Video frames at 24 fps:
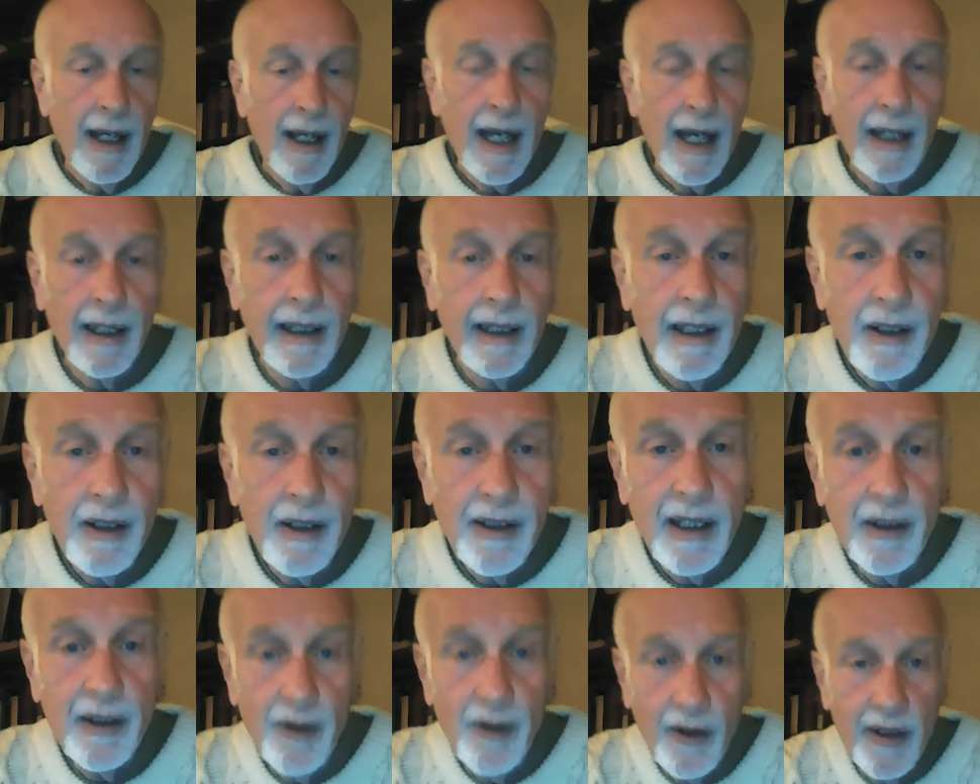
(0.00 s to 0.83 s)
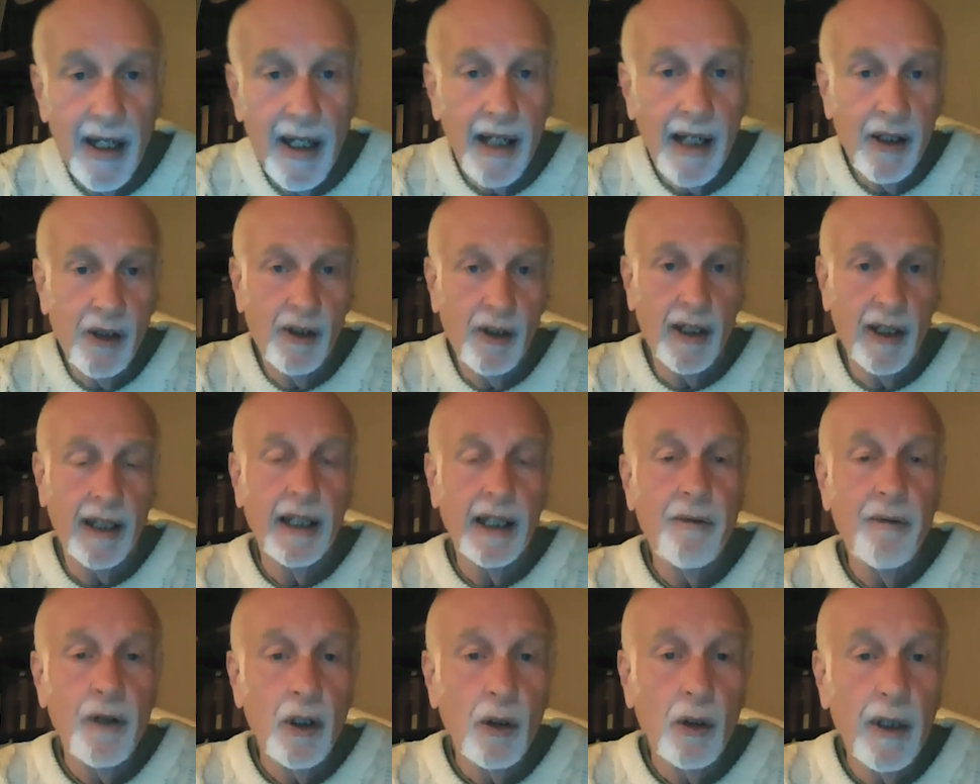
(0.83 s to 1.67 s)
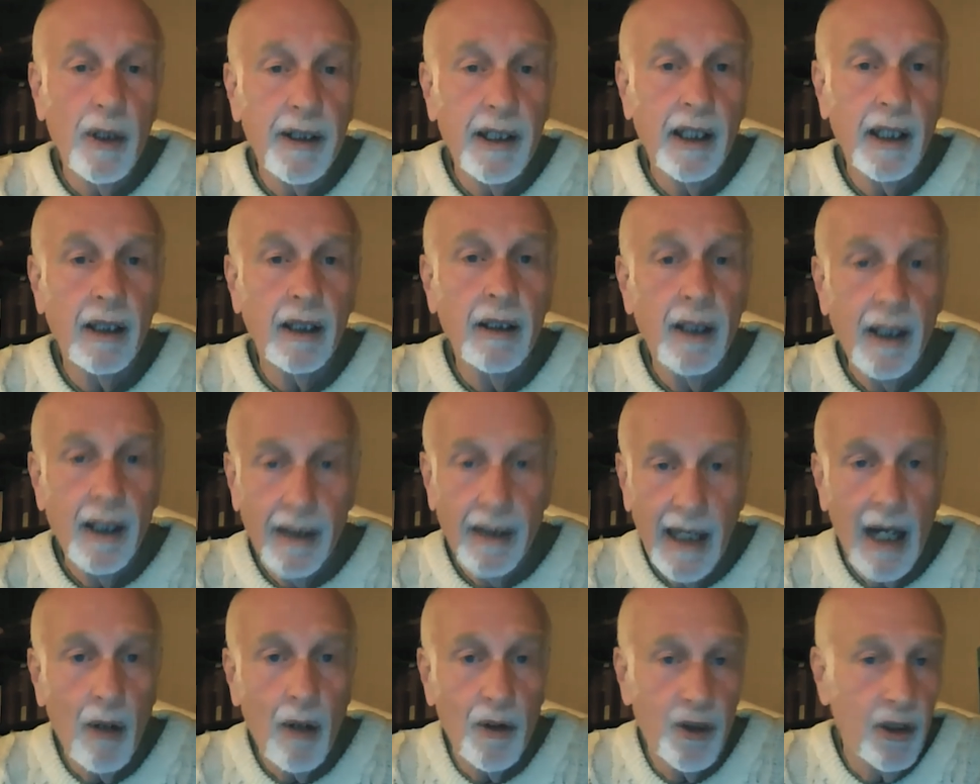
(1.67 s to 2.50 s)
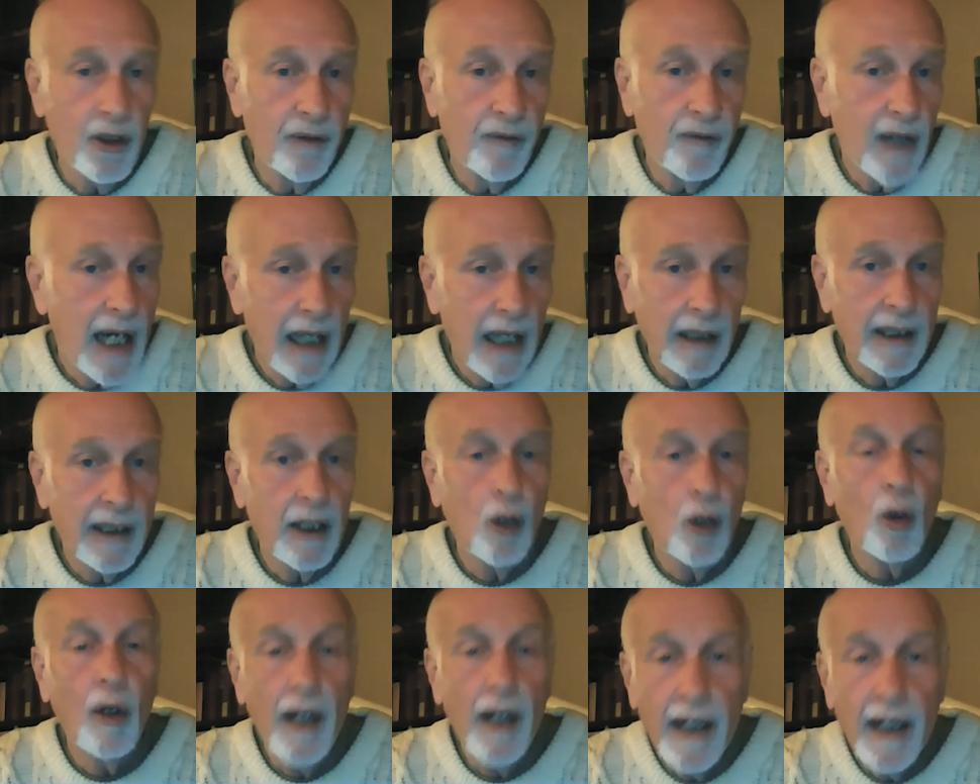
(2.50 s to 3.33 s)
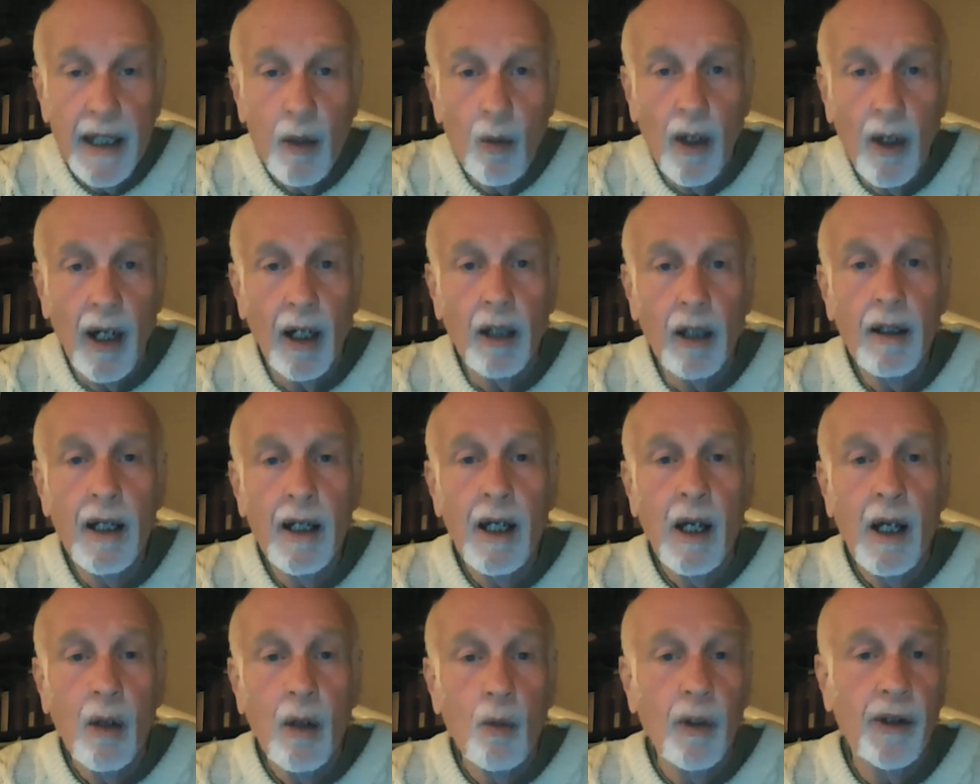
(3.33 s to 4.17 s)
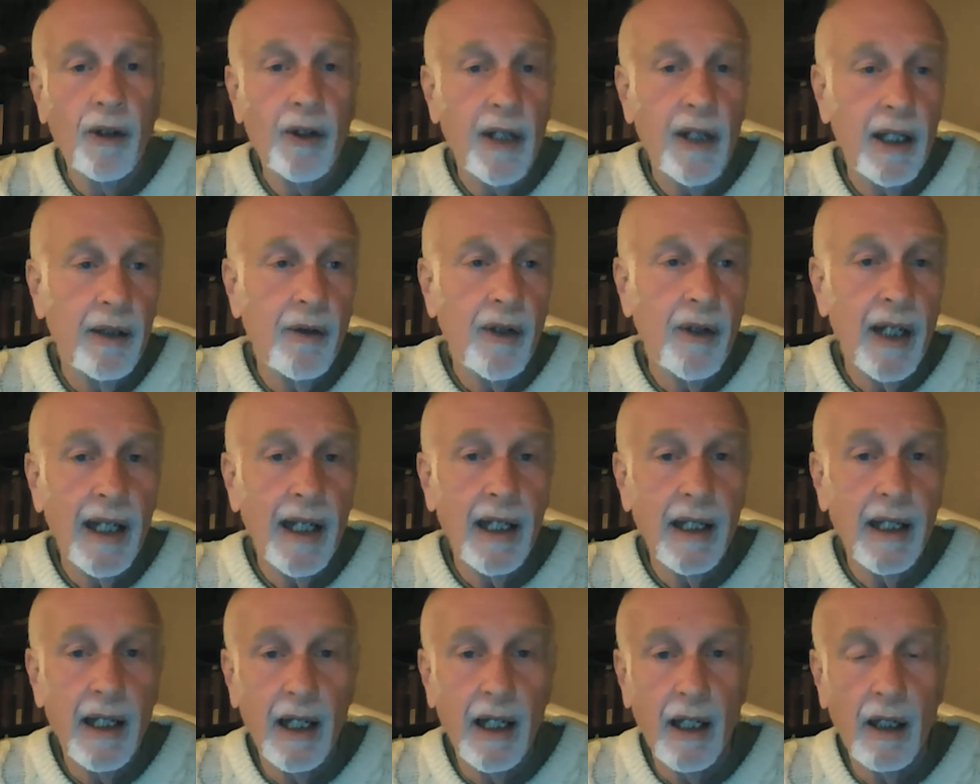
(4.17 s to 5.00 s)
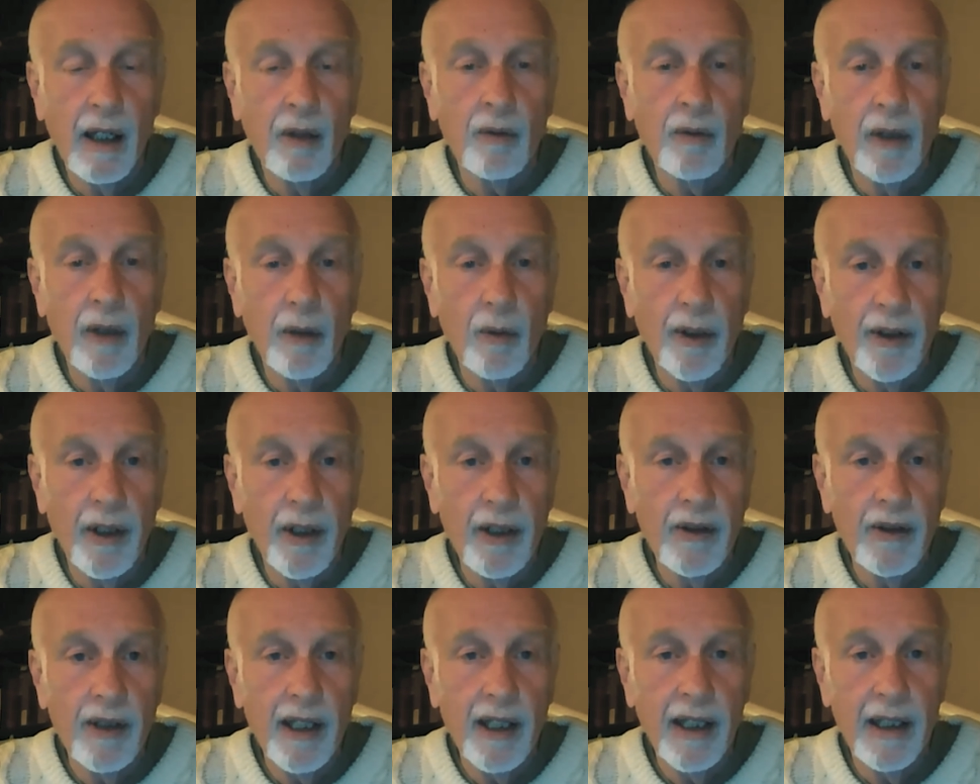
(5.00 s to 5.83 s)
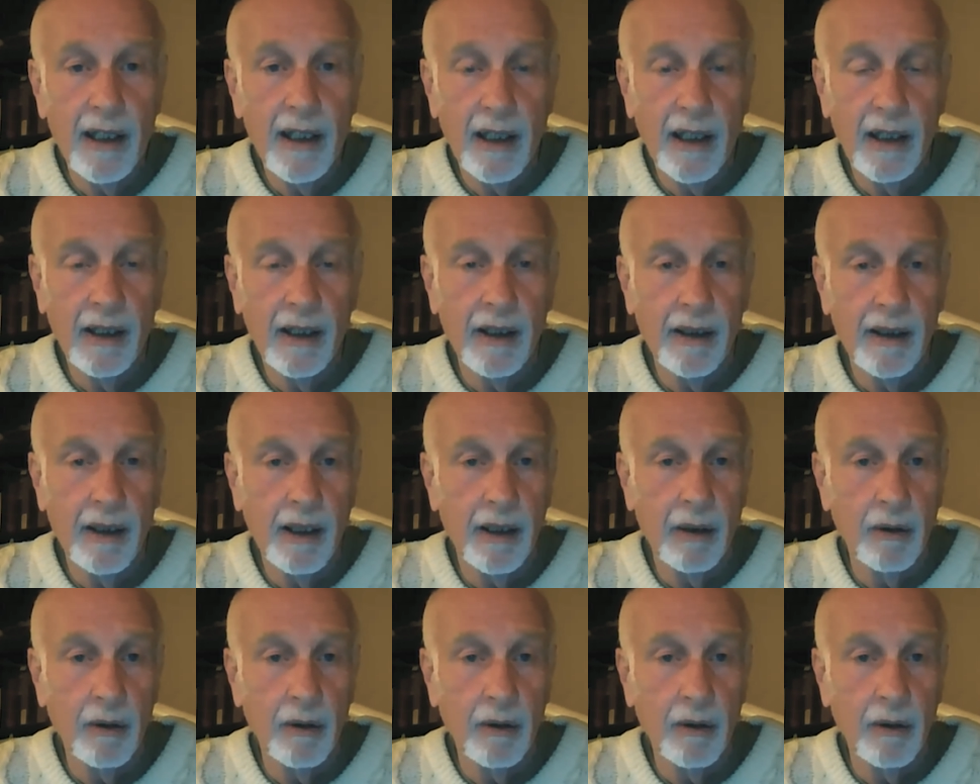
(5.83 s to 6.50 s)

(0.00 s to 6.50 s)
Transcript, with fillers: And I guess that's the next thing. If you're in the Cowichan Valley or anywhere within the uh, within the uh,